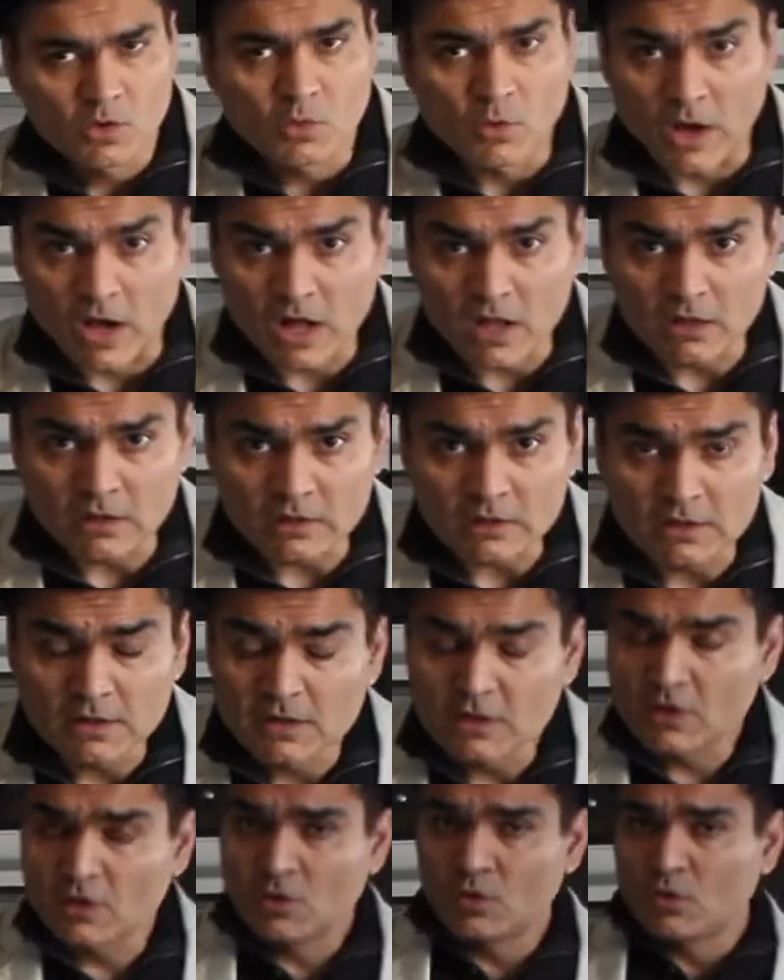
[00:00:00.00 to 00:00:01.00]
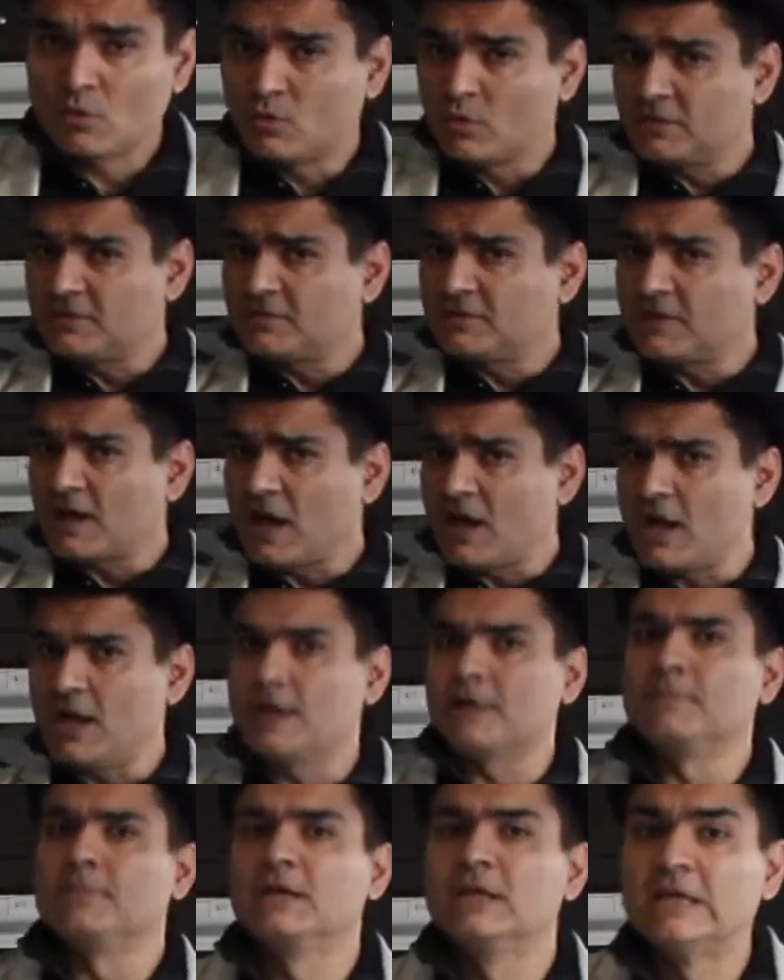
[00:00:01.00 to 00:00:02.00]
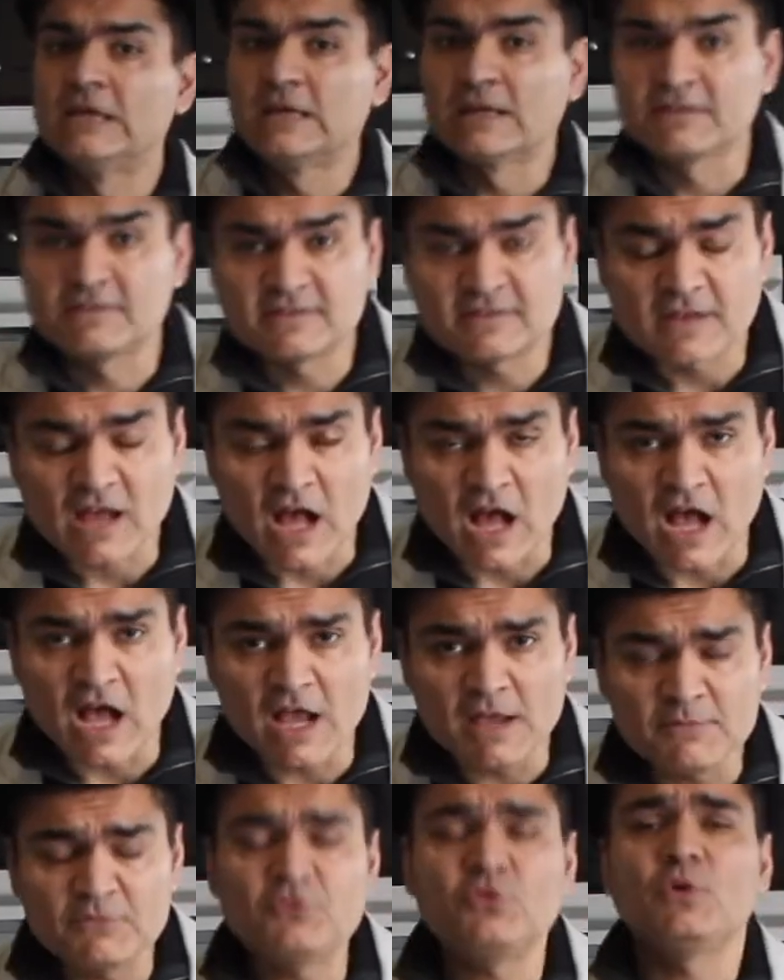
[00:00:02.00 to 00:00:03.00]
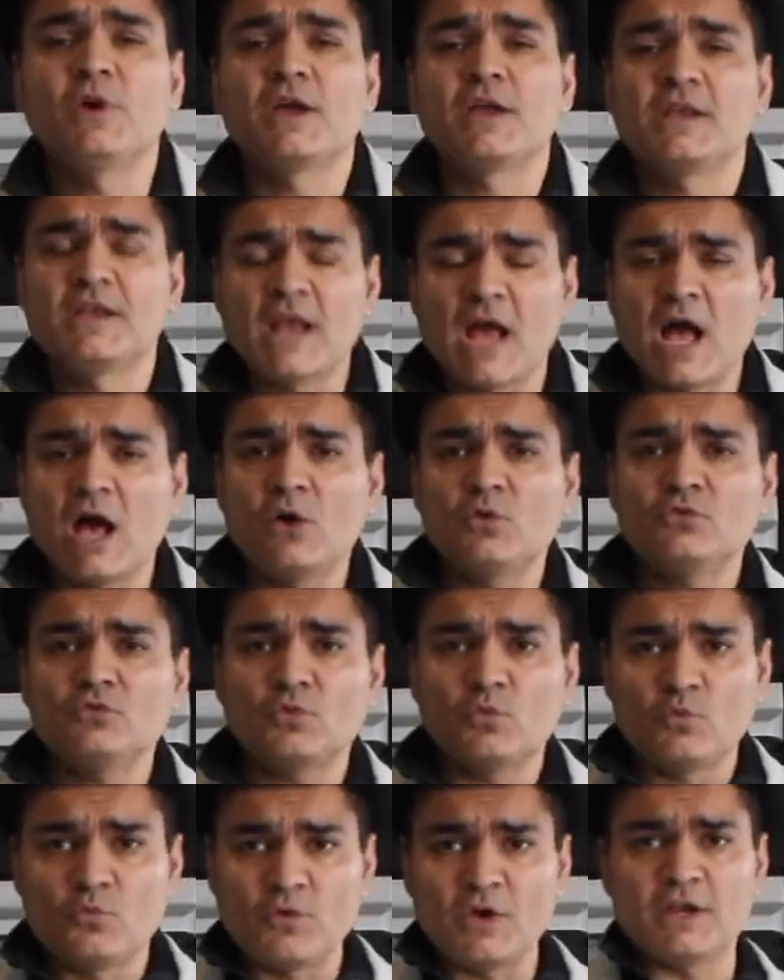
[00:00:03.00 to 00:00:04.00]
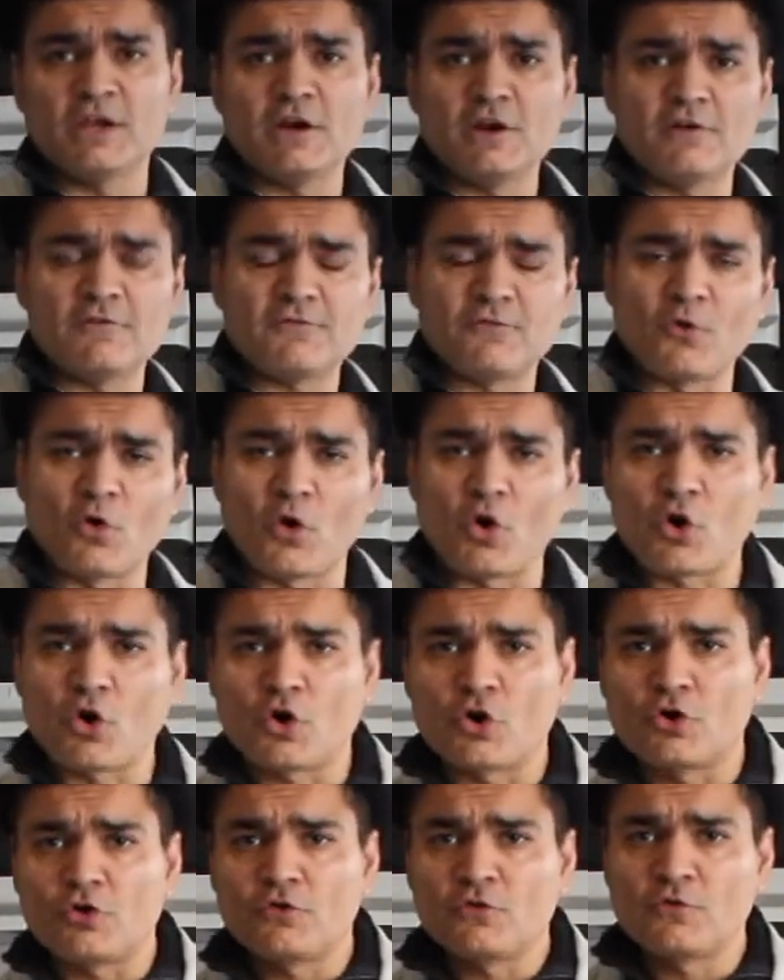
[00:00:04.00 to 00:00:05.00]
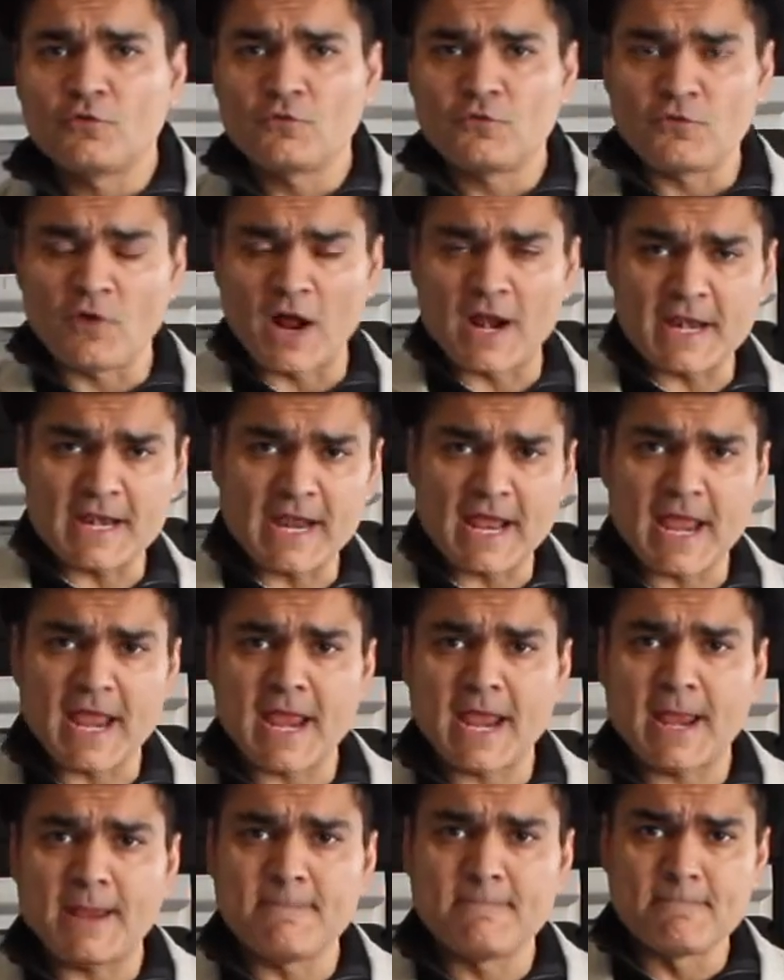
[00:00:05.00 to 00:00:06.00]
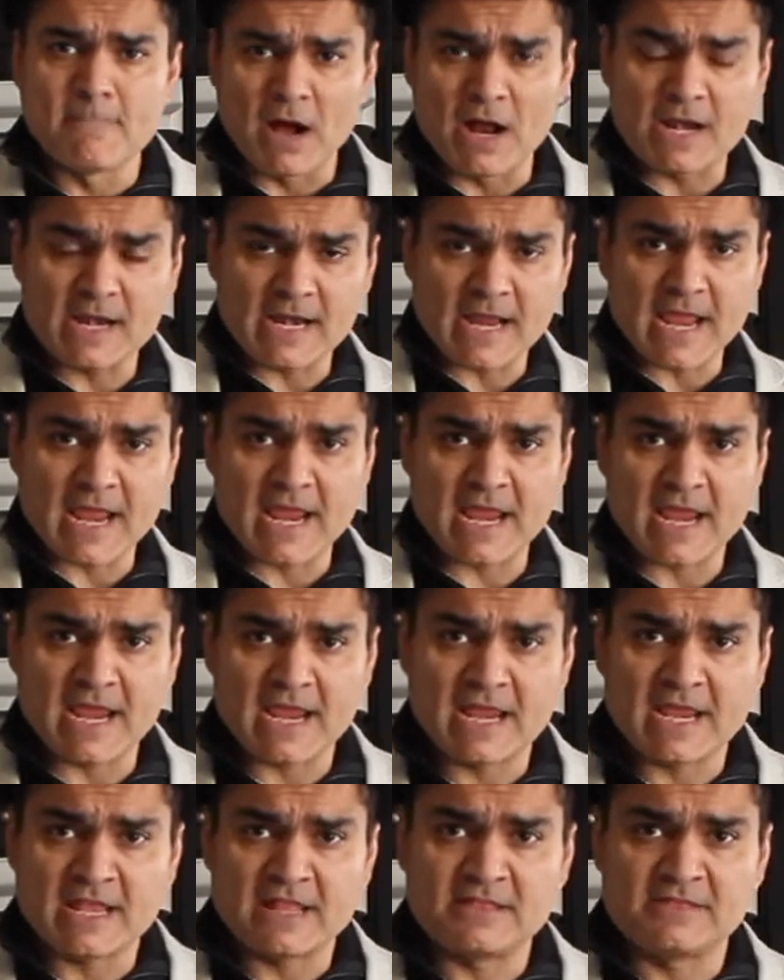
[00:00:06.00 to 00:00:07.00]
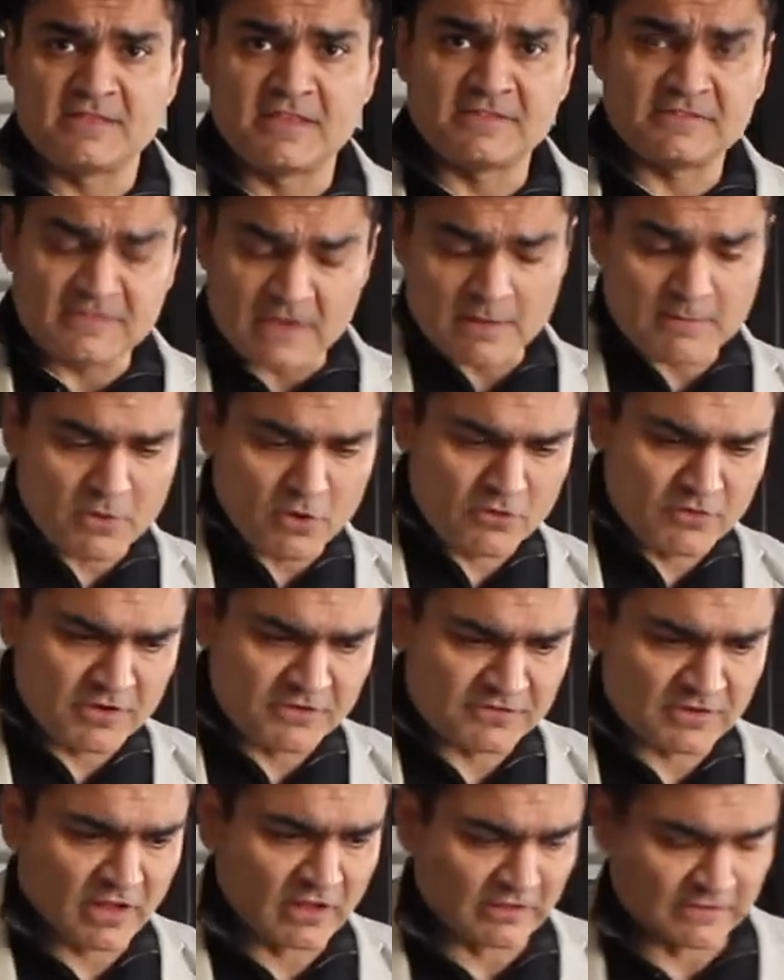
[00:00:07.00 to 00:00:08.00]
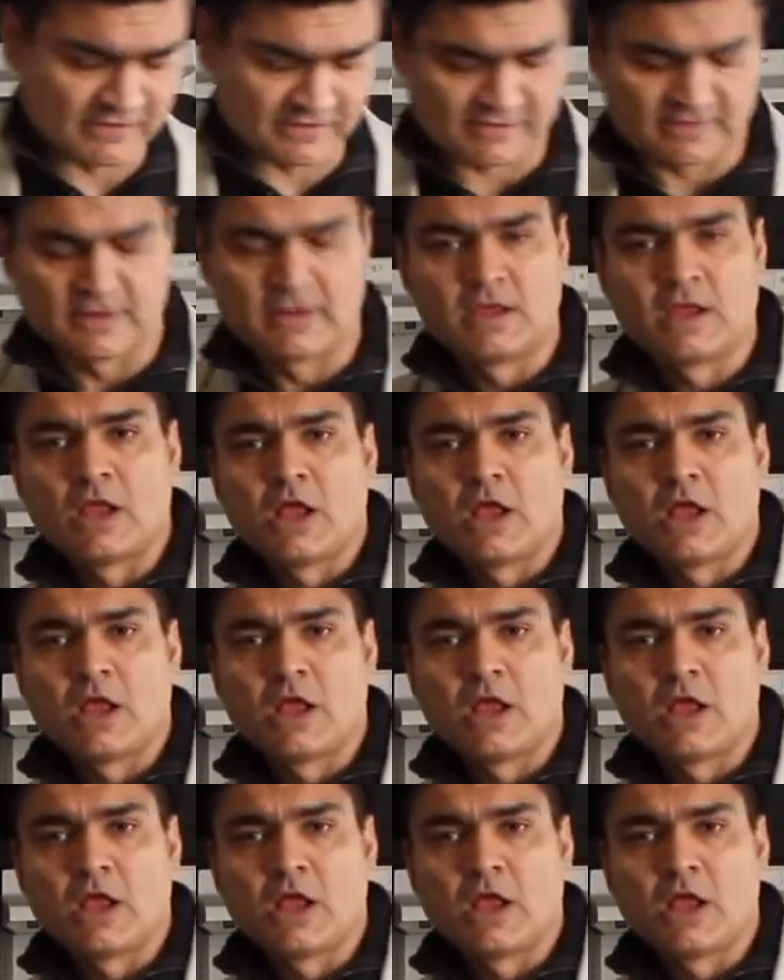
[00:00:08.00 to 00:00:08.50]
Well, what's the time? It's time to announce winner for Monday, December results.